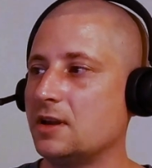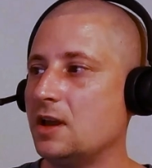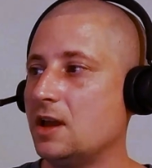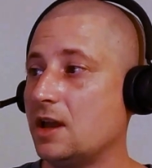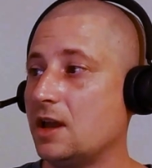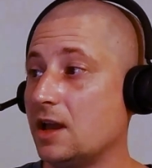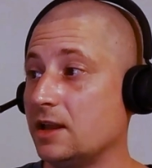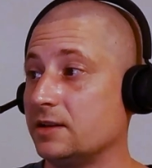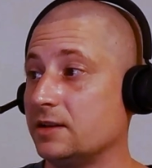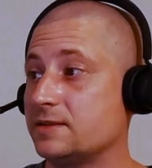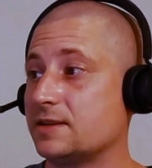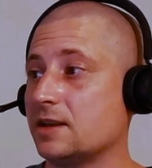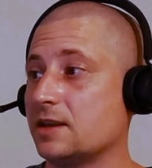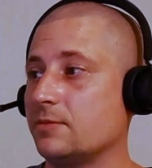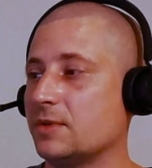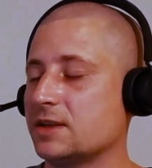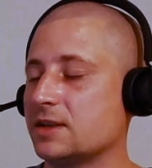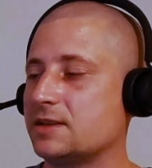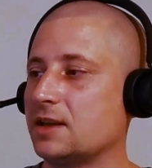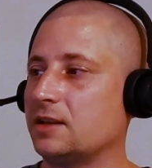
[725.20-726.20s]
And
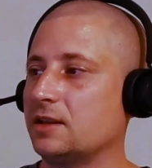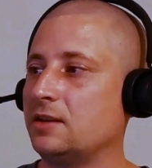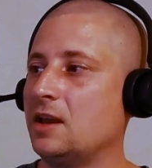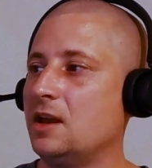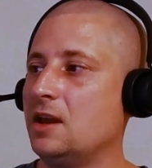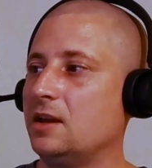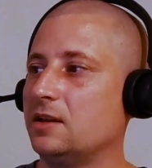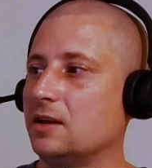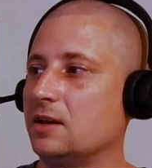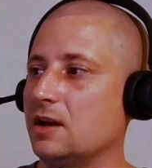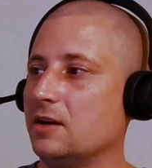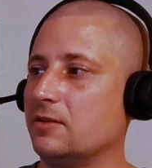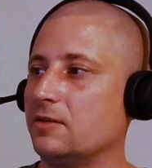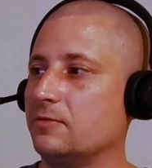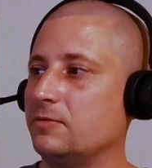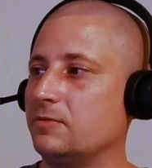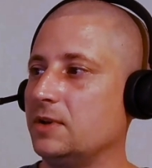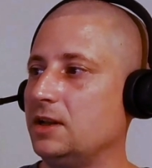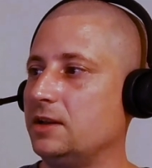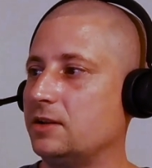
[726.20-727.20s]
same I said, a
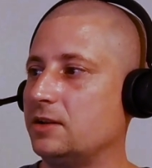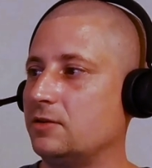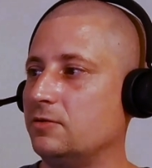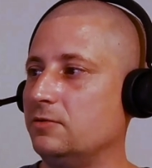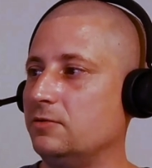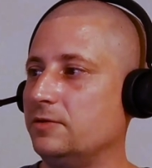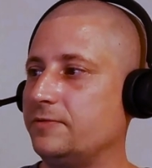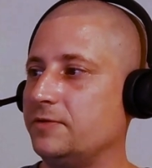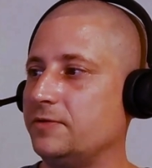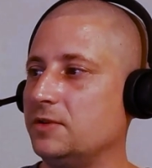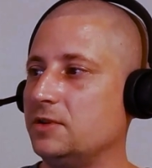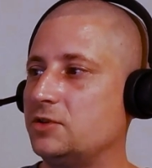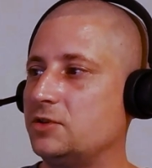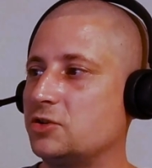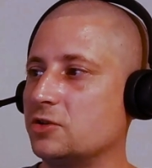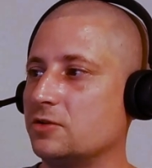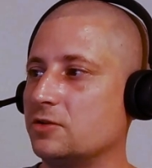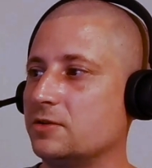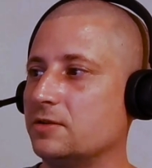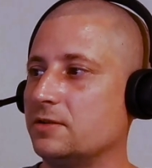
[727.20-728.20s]
really cool
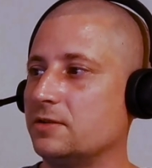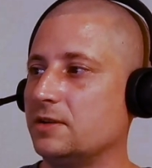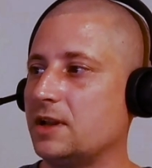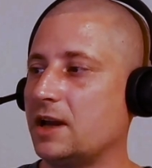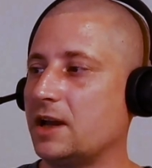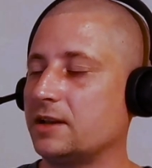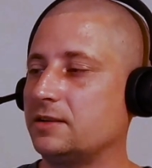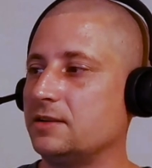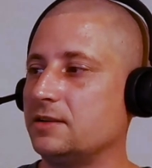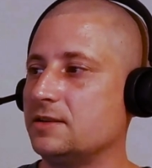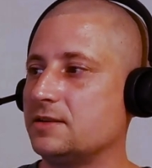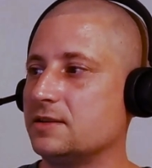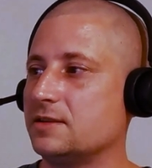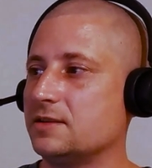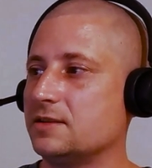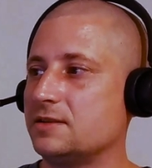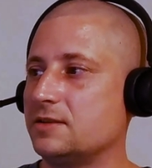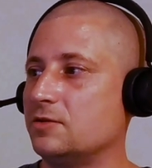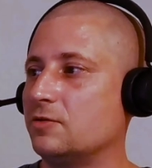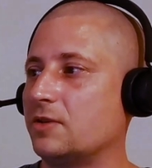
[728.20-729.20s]
feature like this
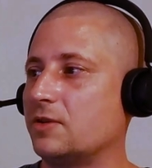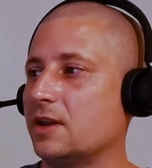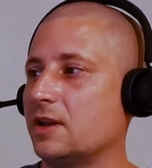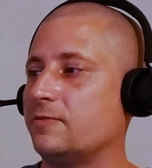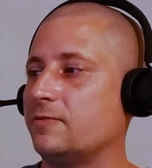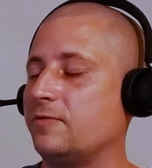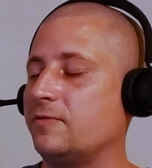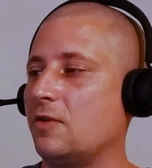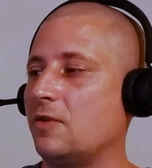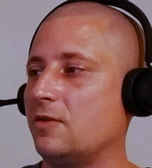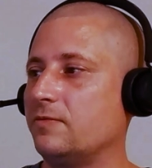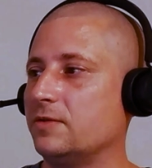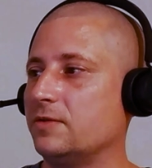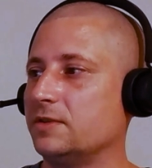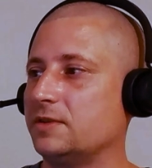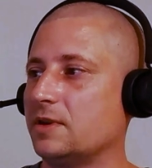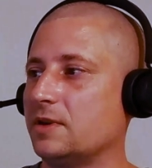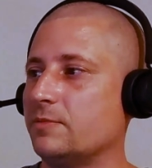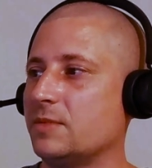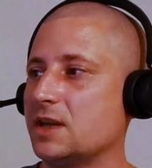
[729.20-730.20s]
is you can
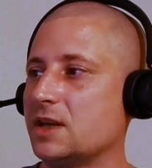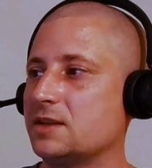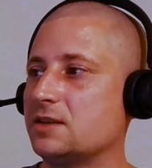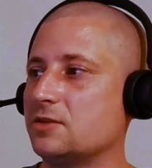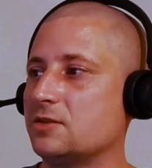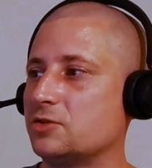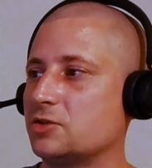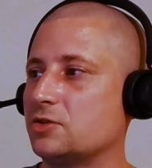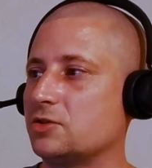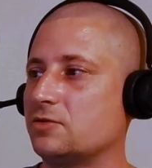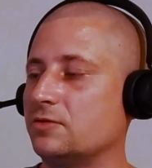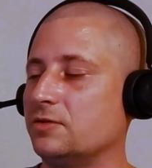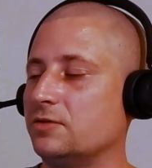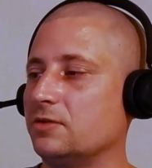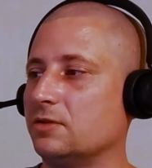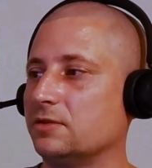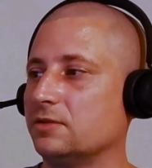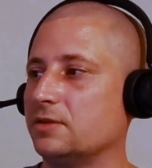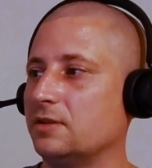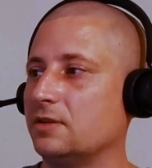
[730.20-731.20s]
forward a message to
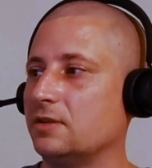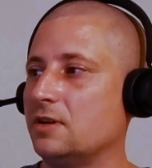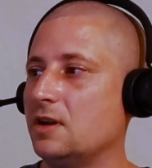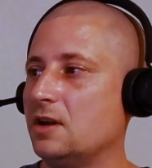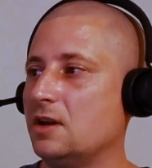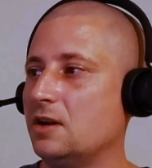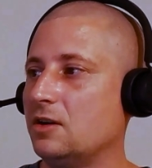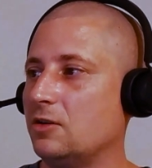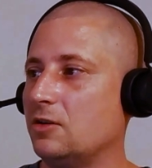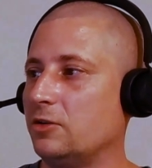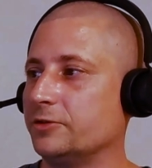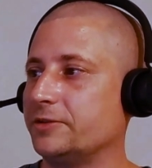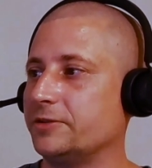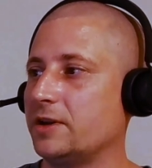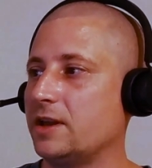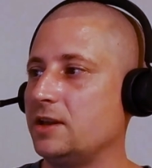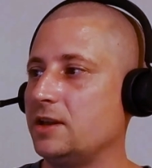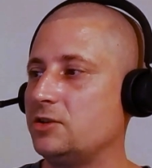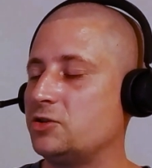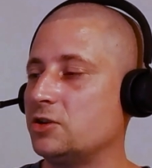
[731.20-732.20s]
another other
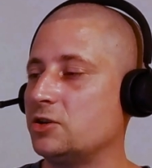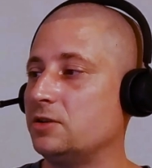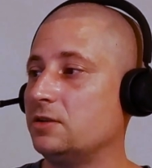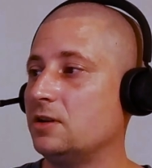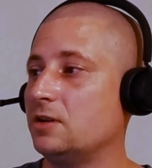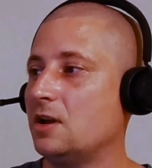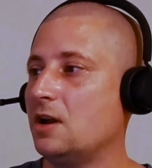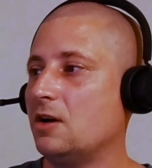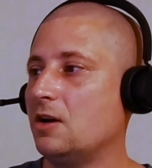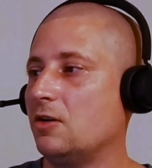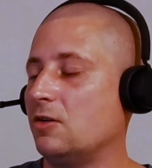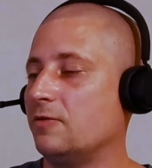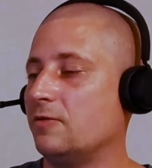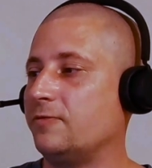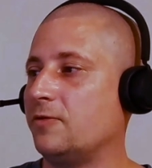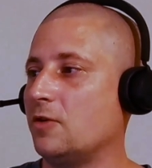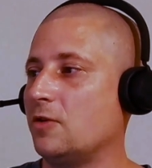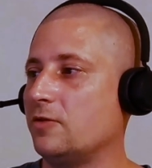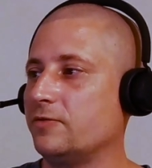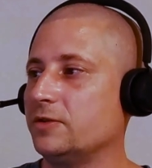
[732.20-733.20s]
agent, or
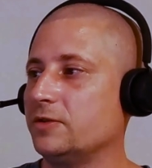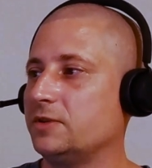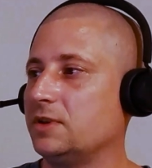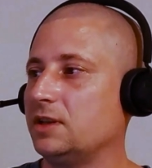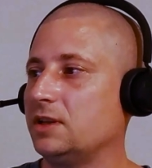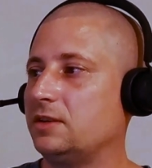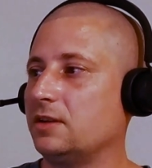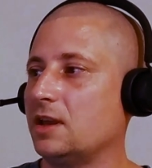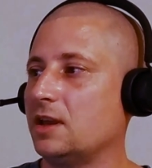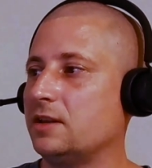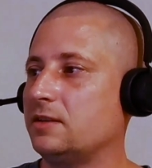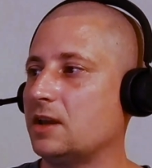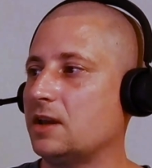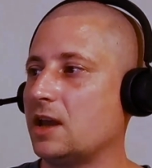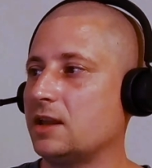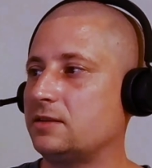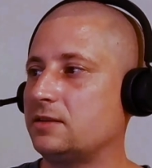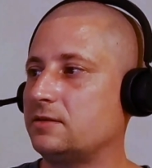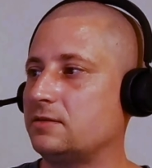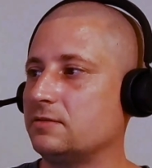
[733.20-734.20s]
forward it and
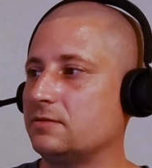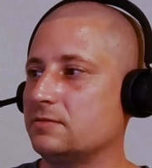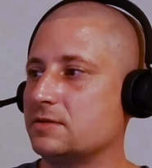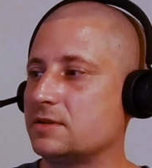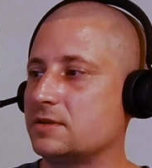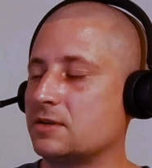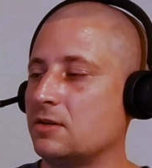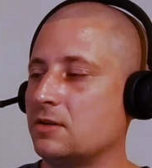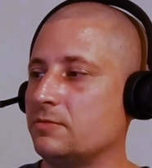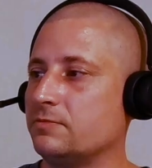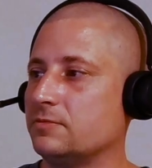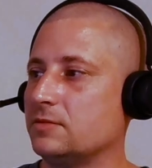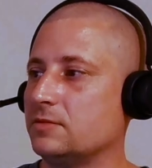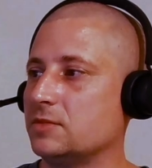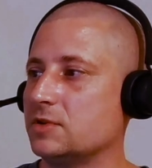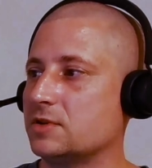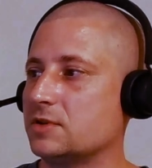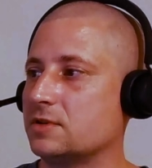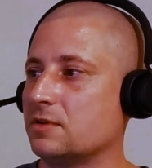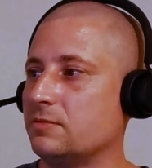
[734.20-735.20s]
add some
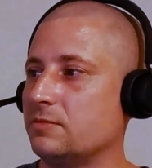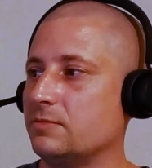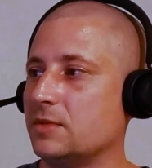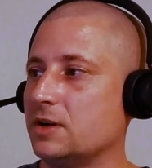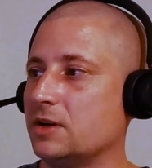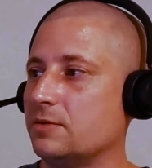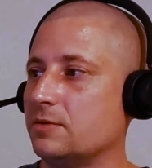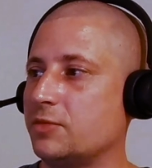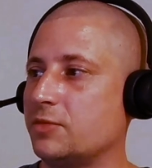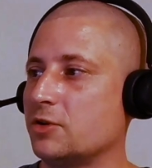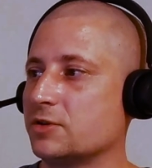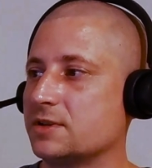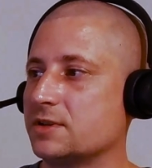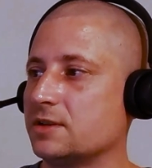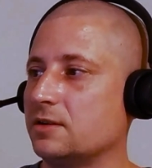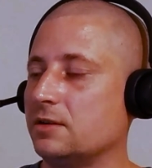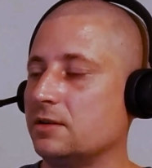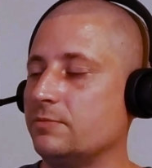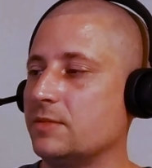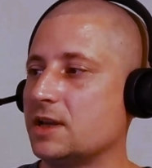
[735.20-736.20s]

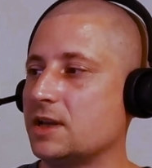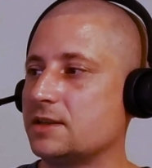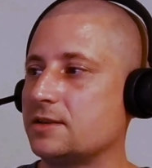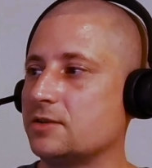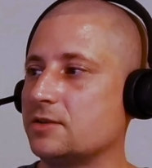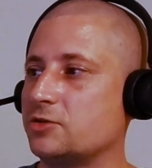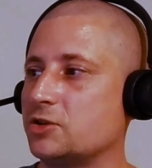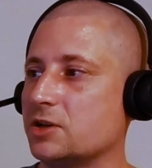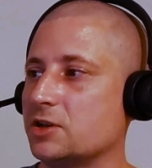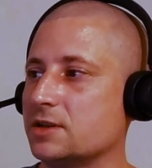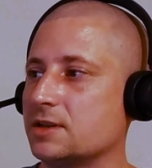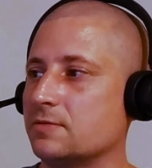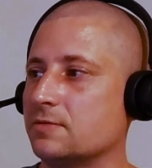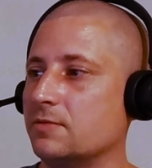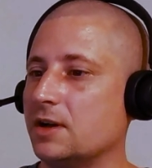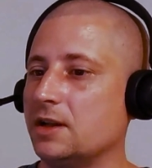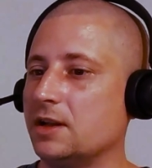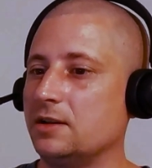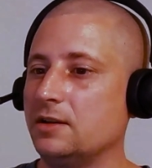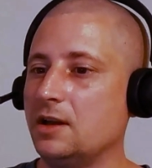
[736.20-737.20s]
personal message as
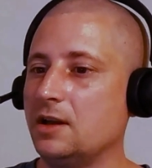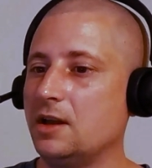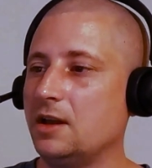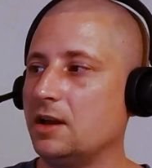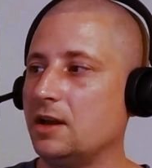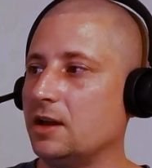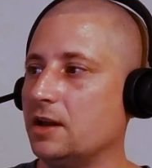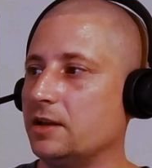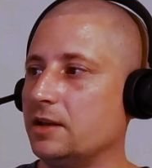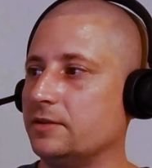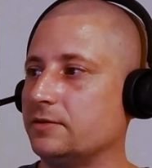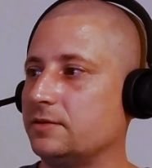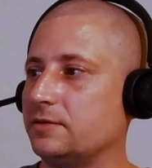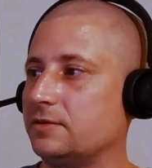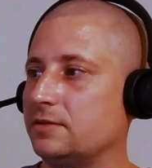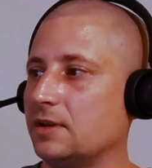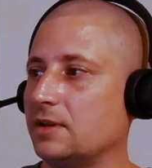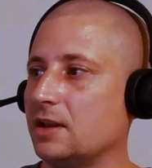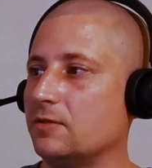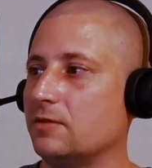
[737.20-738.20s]
well, and
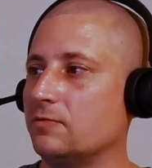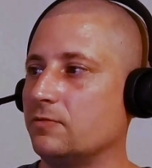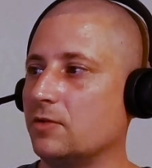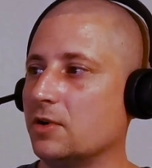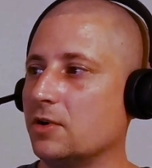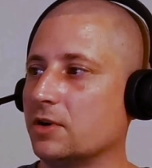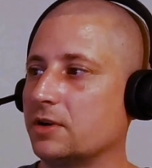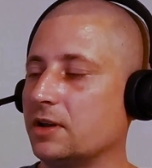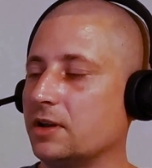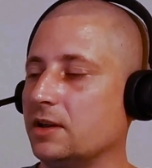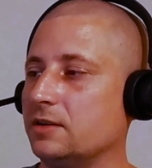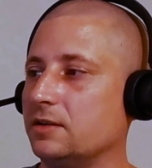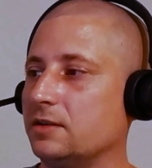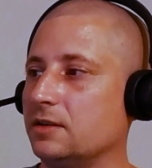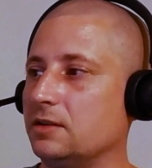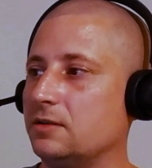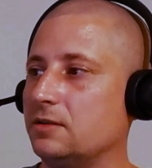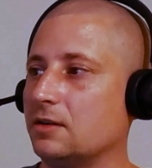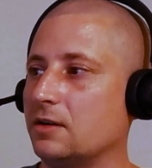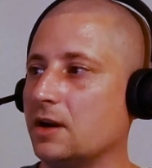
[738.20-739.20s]
then work and
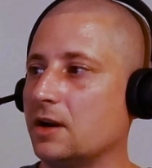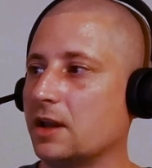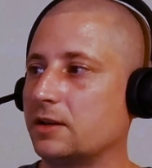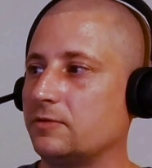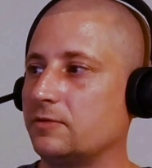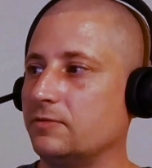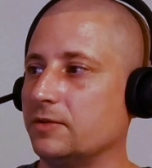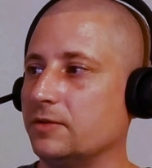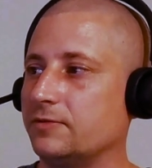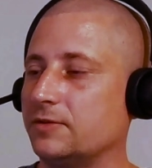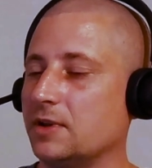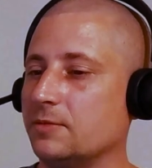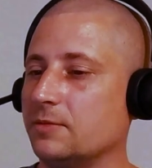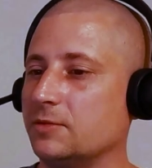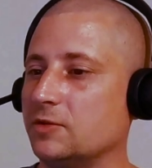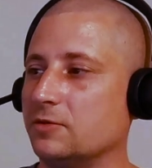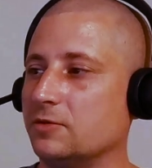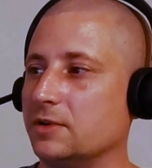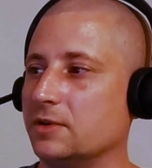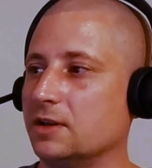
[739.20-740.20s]
interact with them
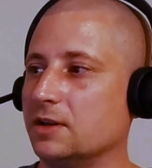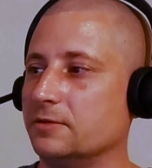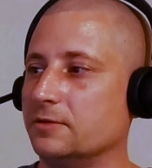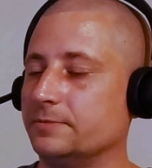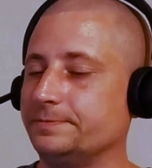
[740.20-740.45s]
together.